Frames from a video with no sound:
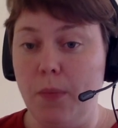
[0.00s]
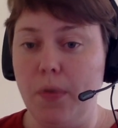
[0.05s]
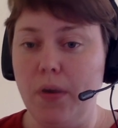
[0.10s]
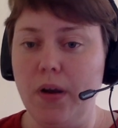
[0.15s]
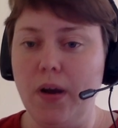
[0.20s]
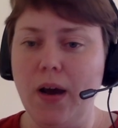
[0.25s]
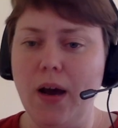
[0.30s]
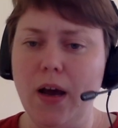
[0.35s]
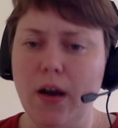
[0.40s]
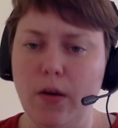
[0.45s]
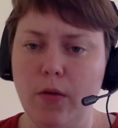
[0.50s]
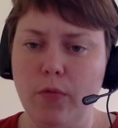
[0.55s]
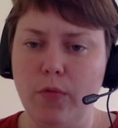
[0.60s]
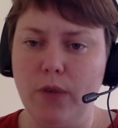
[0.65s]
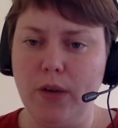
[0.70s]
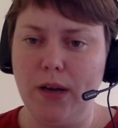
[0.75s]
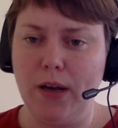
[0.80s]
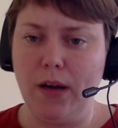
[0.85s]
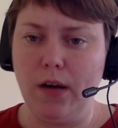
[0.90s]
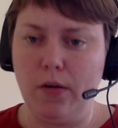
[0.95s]
But I don't
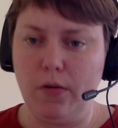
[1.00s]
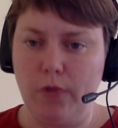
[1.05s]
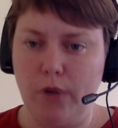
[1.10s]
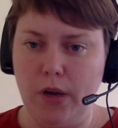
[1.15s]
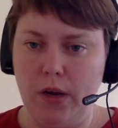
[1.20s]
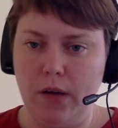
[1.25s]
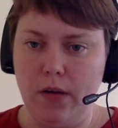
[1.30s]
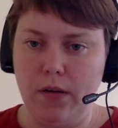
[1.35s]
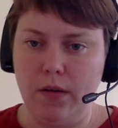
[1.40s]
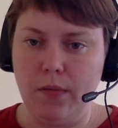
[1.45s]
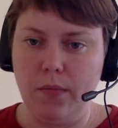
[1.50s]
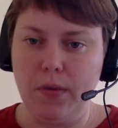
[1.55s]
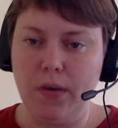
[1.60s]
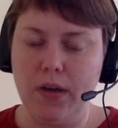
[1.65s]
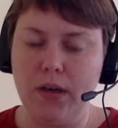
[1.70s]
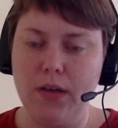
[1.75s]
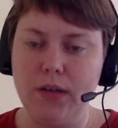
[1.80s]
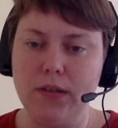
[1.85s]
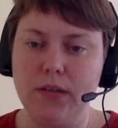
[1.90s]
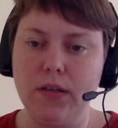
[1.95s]
really agree,
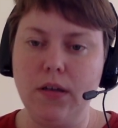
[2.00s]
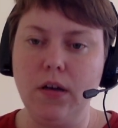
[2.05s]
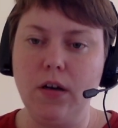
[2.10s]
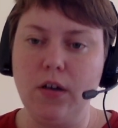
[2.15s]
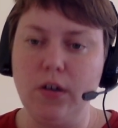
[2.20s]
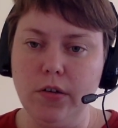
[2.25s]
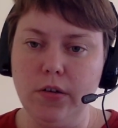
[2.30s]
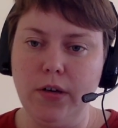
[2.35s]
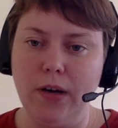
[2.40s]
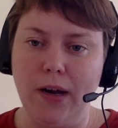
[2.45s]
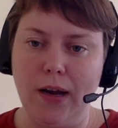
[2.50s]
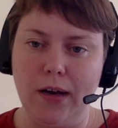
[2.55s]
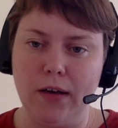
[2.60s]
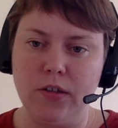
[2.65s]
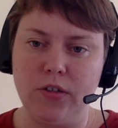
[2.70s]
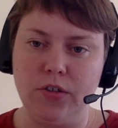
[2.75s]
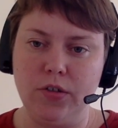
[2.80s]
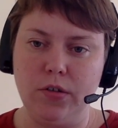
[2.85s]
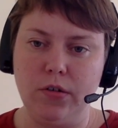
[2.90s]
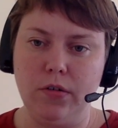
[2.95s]
because a good
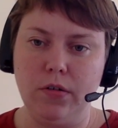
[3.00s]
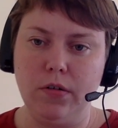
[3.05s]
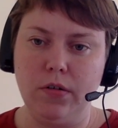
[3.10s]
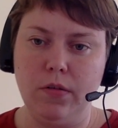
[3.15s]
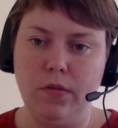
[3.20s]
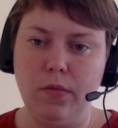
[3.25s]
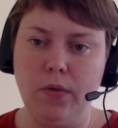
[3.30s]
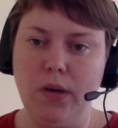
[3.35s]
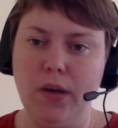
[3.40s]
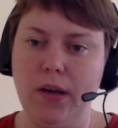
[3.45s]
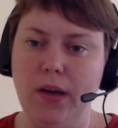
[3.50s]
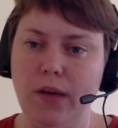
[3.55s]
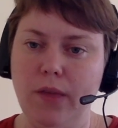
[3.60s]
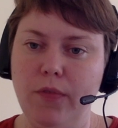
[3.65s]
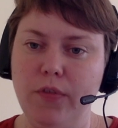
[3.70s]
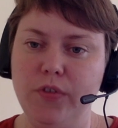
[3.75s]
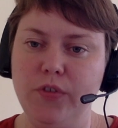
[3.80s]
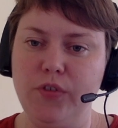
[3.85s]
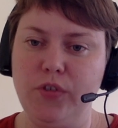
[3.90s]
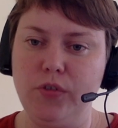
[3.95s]
lecture will
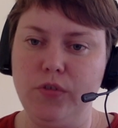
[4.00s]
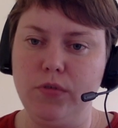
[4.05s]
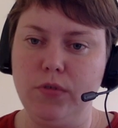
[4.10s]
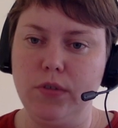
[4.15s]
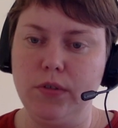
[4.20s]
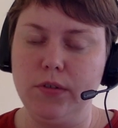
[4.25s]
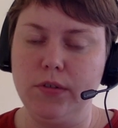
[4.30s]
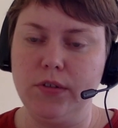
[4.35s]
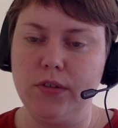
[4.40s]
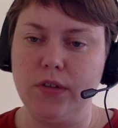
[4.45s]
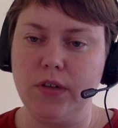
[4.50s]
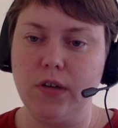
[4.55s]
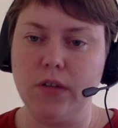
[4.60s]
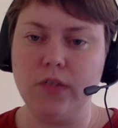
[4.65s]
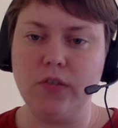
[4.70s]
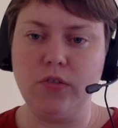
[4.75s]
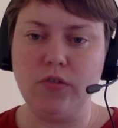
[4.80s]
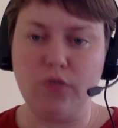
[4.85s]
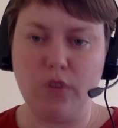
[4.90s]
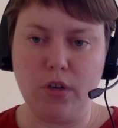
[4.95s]
give the students
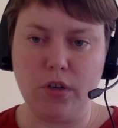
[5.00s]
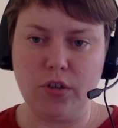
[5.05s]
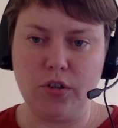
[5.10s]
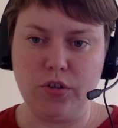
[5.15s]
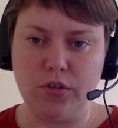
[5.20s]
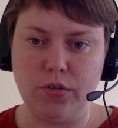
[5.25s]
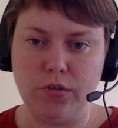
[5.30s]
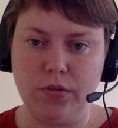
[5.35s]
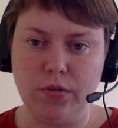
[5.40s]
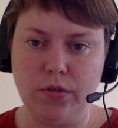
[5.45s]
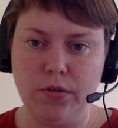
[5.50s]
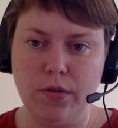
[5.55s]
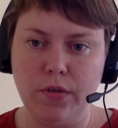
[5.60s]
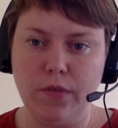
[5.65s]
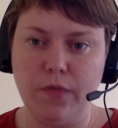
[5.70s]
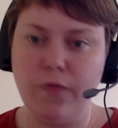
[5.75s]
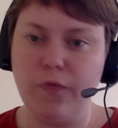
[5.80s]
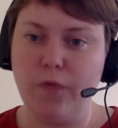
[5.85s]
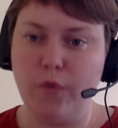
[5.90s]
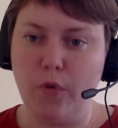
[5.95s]
a structure
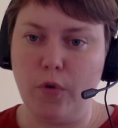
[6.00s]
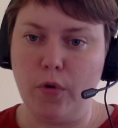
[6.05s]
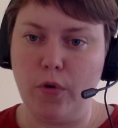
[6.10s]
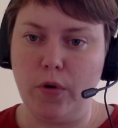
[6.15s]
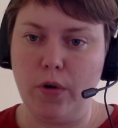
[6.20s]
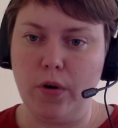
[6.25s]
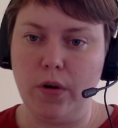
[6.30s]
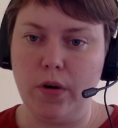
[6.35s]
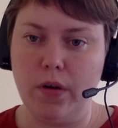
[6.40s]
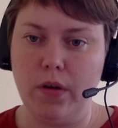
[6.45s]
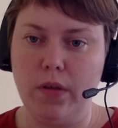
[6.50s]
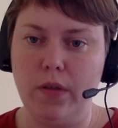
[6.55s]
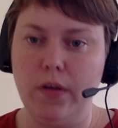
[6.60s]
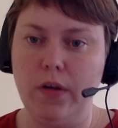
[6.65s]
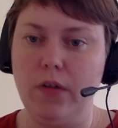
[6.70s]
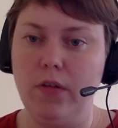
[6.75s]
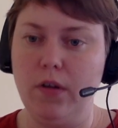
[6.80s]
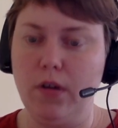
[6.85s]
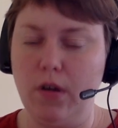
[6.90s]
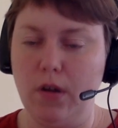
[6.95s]
for
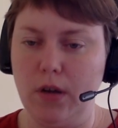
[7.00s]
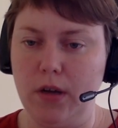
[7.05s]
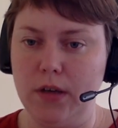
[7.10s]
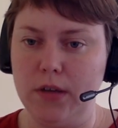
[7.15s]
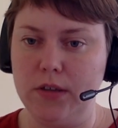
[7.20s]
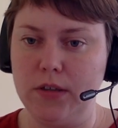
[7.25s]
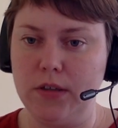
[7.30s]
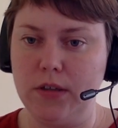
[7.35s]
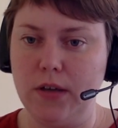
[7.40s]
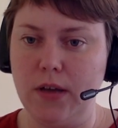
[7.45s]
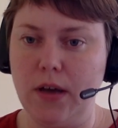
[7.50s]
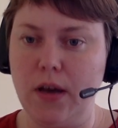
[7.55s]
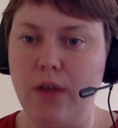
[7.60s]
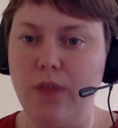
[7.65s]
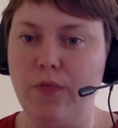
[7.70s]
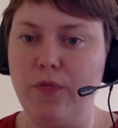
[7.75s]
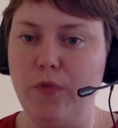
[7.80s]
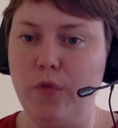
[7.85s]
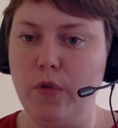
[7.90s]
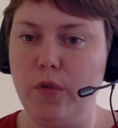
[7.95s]
their knowledge
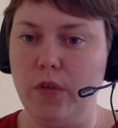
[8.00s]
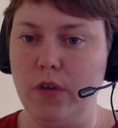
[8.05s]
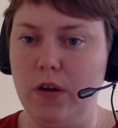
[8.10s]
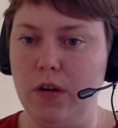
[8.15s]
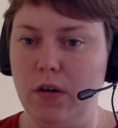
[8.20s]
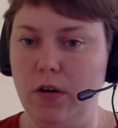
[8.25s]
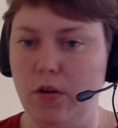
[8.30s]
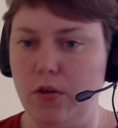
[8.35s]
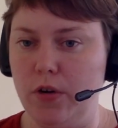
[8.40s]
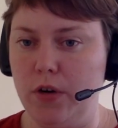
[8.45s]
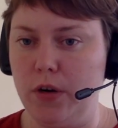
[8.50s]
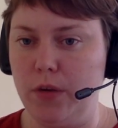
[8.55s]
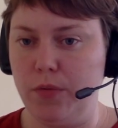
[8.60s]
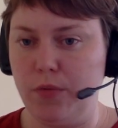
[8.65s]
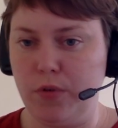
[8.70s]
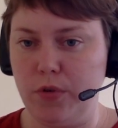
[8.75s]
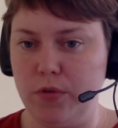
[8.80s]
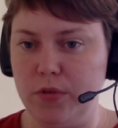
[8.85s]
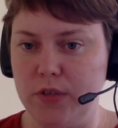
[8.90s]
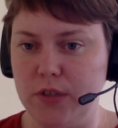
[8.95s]
and for their learning
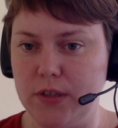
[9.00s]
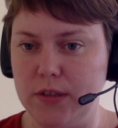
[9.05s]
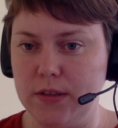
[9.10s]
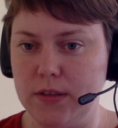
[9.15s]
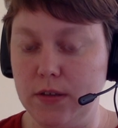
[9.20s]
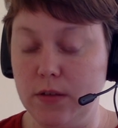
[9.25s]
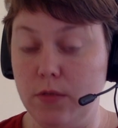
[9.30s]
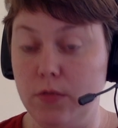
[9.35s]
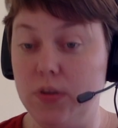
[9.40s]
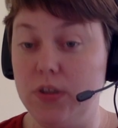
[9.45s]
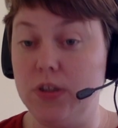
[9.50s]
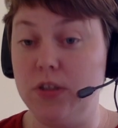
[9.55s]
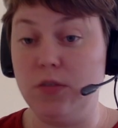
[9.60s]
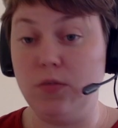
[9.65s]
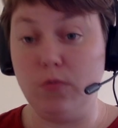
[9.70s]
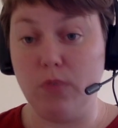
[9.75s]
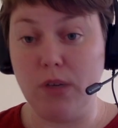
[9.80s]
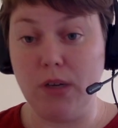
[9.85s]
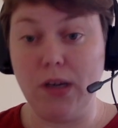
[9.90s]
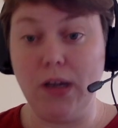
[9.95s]
process, which
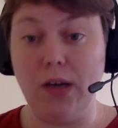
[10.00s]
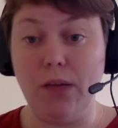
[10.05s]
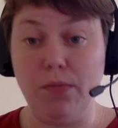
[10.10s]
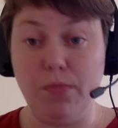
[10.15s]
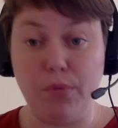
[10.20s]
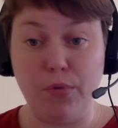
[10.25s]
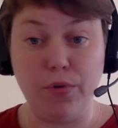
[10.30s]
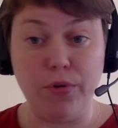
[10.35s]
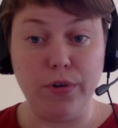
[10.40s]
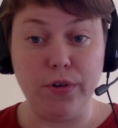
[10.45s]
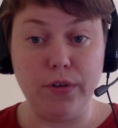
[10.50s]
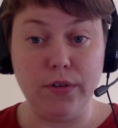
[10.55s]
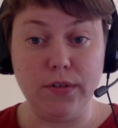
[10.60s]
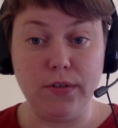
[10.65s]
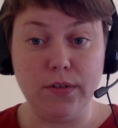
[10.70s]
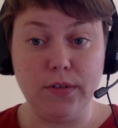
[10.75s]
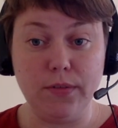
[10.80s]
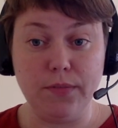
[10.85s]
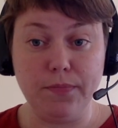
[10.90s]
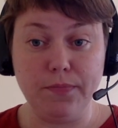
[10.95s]
is really
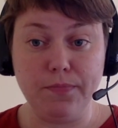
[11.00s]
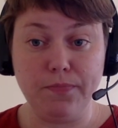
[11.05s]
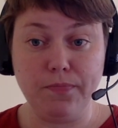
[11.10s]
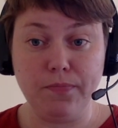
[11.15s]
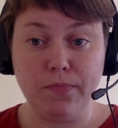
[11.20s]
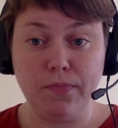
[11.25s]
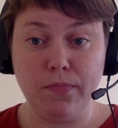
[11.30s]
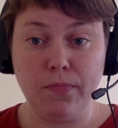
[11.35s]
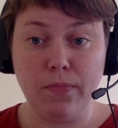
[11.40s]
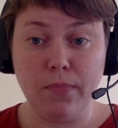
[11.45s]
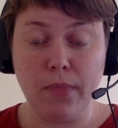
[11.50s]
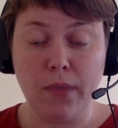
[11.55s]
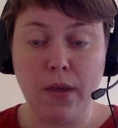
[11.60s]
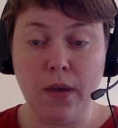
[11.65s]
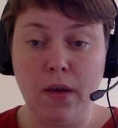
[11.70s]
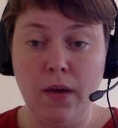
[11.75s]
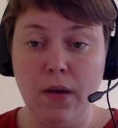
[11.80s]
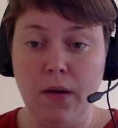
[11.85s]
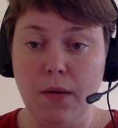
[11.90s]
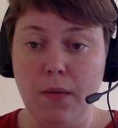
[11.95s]
important.
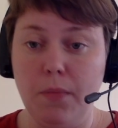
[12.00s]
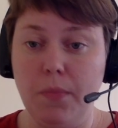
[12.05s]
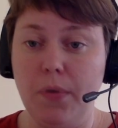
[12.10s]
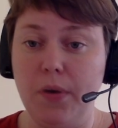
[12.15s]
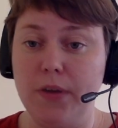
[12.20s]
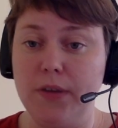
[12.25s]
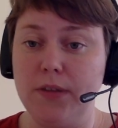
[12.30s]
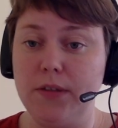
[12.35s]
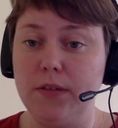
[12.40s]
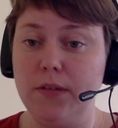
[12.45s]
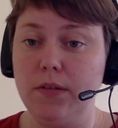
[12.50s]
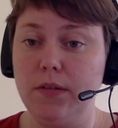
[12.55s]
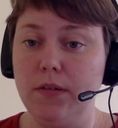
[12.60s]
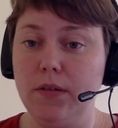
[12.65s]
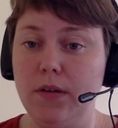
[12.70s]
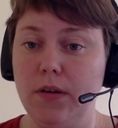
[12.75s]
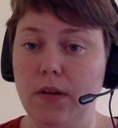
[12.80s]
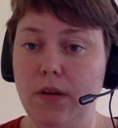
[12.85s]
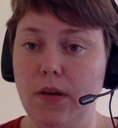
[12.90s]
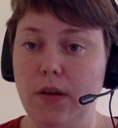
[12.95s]
But
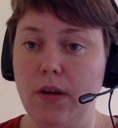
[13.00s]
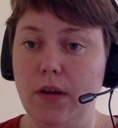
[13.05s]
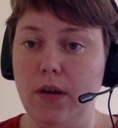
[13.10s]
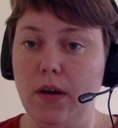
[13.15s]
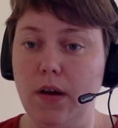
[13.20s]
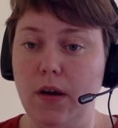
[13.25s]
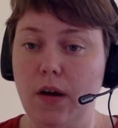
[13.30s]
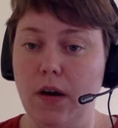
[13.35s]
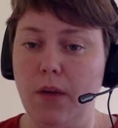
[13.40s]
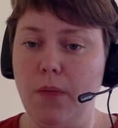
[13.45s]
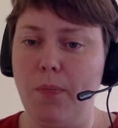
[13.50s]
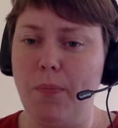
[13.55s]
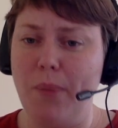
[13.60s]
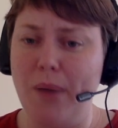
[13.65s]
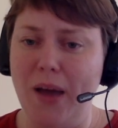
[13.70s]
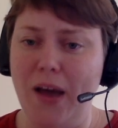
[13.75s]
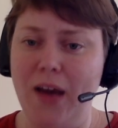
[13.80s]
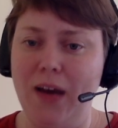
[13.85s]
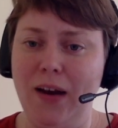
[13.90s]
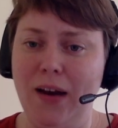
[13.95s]
a
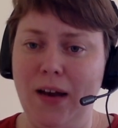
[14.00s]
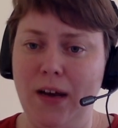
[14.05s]
bad